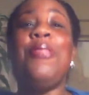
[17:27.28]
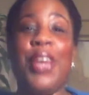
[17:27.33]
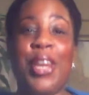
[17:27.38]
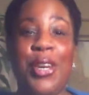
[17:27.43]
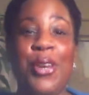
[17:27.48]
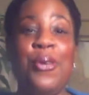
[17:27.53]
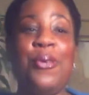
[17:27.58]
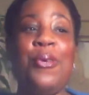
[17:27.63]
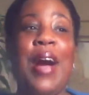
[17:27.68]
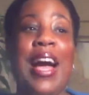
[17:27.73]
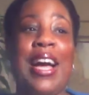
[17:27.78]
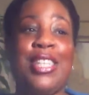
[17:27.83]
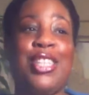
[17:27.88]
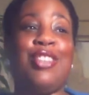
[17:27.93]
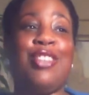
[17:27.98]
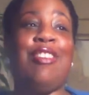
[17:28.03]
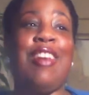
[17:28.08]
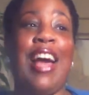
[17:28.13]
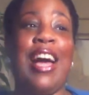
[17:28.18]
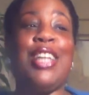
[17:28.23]
the new
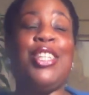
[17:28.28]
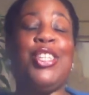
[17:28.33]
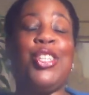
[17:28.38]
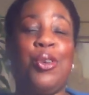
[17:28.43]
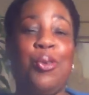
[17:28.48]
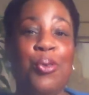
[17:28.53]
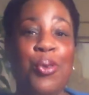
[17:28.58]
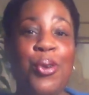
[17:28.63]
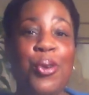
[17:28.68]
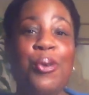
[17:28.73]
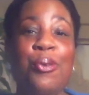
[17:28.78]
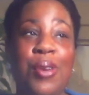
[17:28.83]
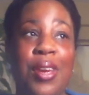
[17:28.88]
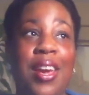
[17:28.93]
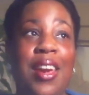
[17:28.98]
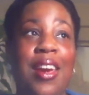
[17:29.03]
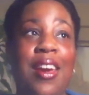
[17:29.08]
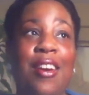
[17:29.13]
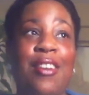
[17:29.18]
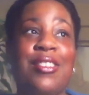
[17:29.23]
astrological new
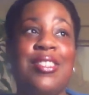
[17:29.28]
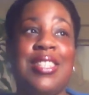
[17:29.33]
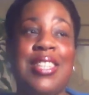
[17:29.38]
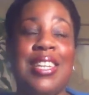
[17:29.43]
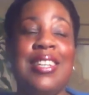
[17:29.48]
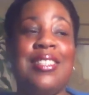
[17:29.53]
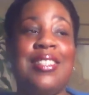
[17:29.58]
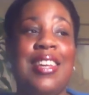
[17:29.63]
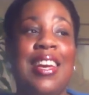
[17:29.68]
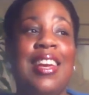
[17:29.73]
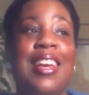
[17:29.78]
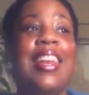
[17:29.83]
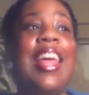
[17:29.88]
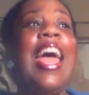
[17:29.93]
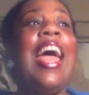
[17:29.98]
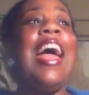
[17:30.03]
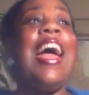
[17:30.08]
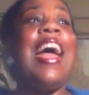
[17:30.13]
year season